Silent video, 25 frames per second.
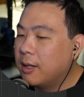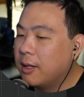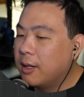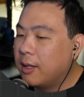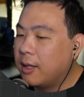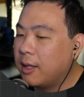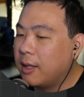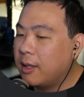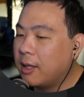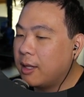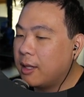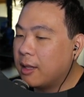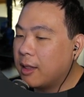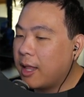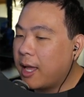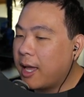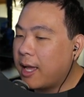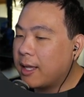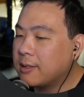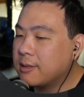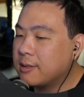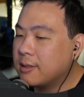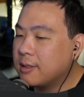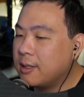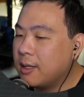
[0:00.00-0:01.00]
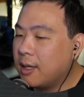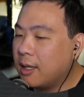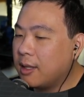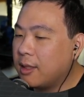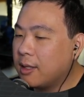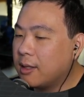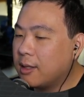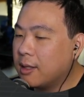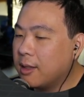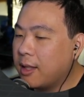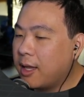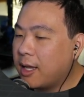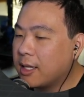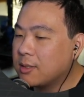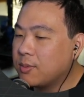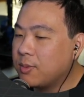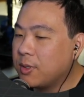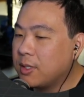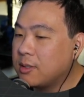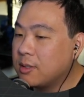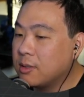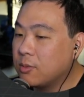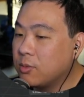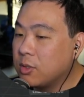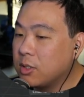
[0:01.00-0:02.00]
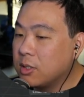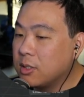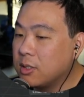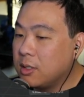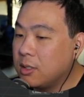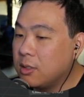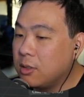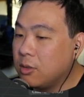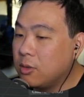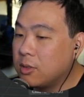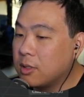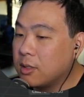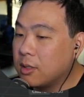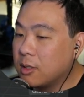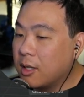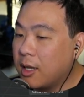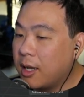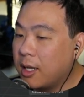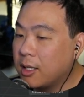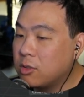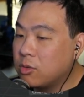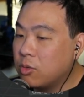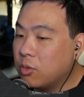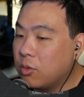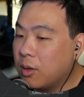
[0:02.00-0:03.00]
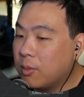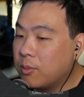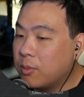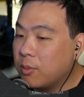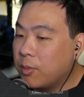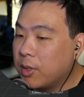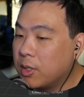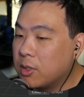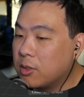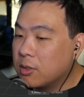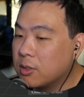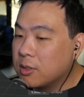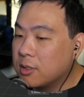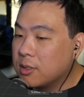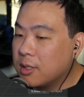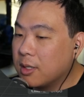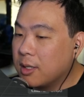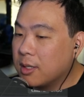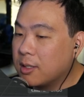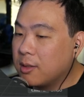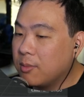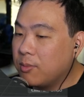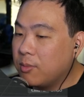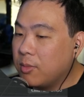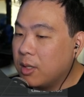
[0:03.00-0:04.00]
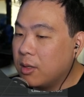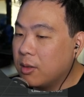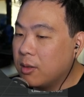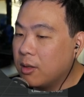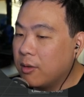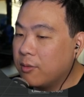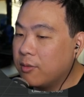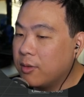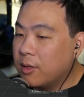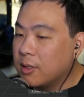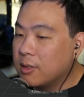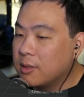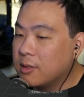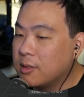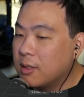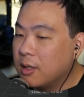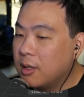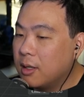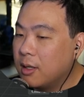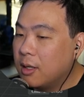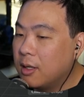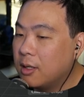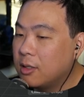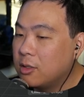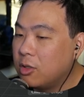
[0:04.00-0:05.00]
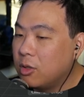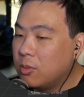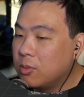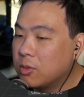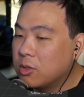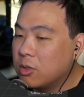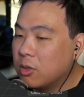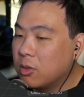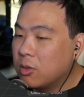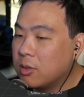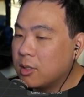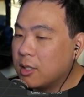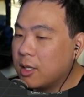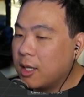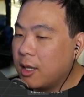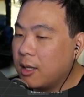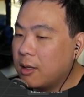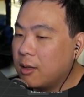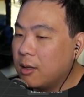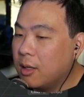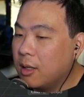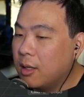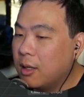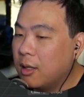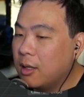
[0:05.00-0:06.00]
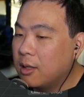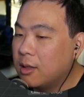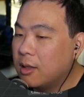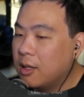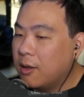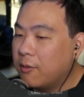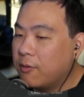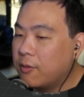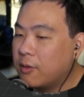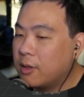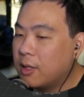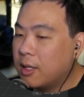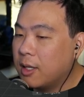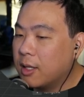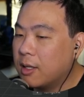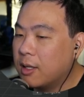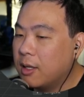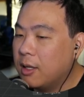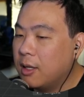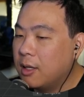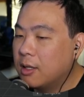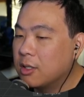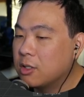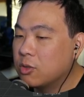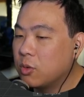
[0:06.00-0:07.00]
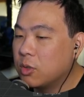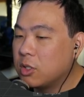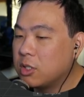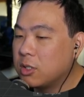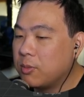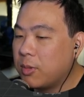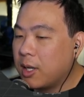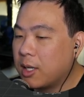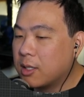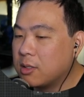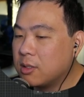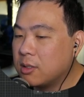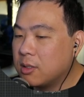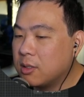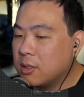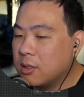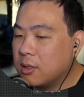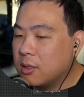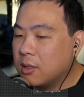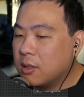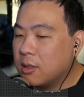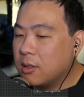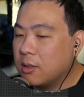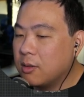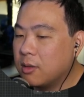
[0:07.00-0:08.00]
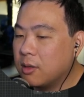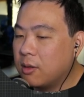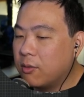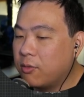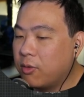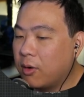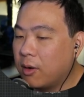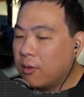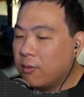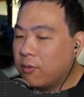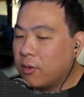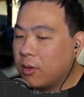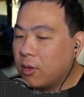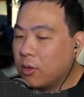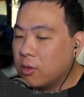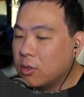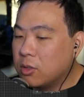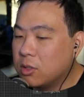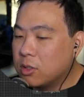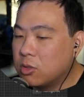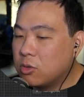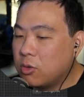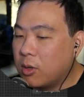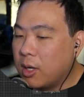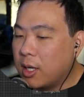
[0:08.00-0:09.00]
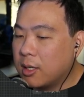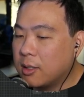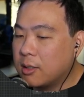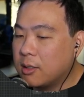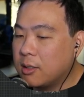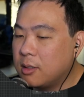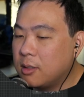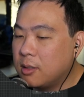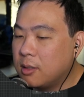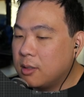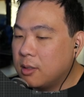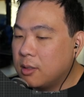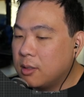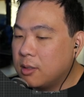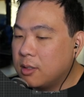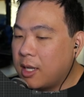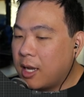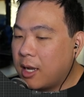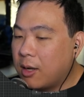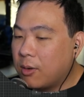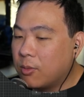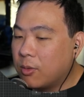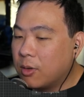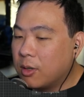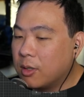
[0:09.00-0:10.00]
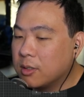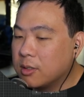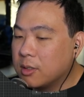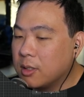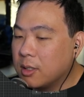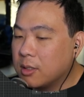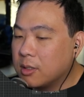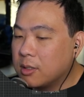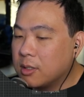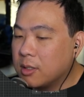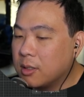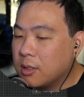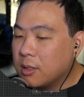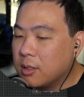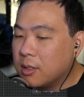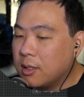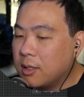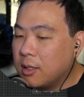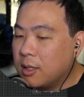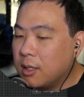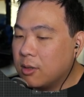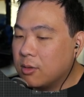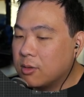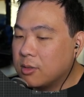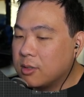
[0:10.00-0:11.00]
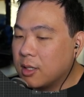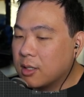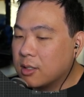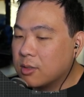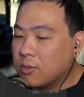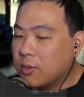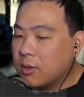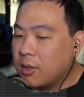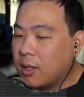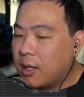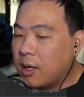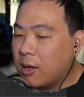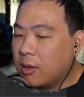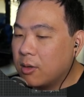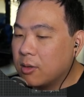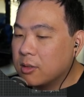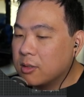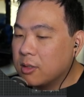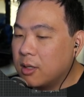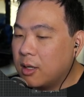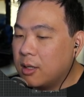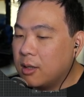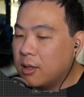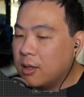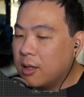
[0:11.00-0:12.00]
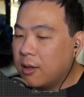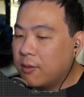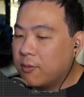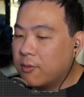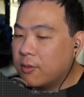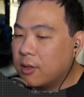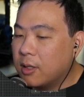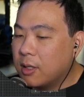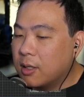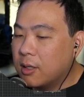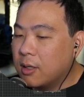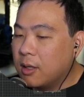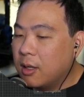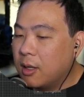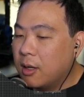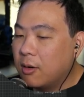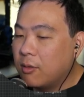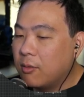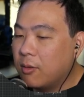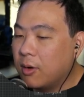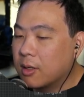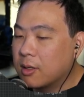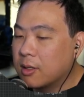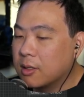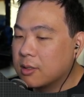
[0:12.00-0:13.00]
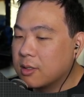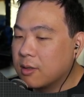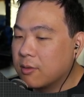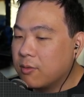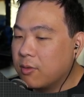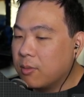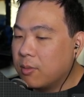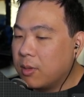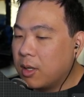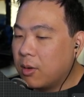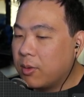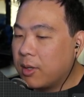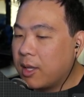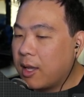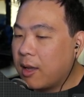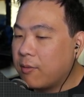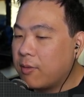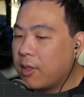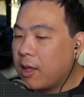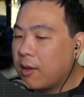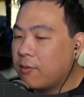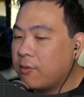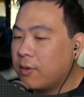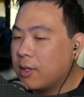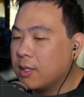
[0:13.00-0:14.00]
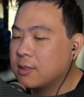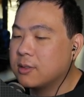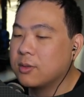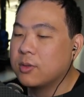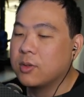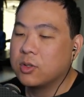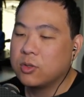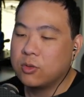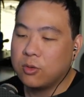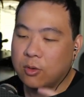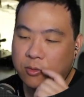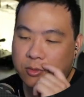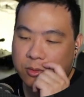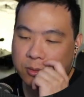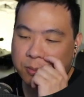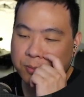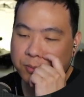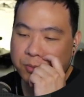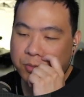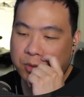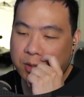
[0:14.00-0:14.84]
And then lastly, I think the last piece is we just need using the line tool. I'm gonna make sure to select the middle of this tombstone again. Left click, switching back to the front view, just drag downwards until it intersects with that outer slot. Left click, right click to confirm. Now we have that face to extrude from.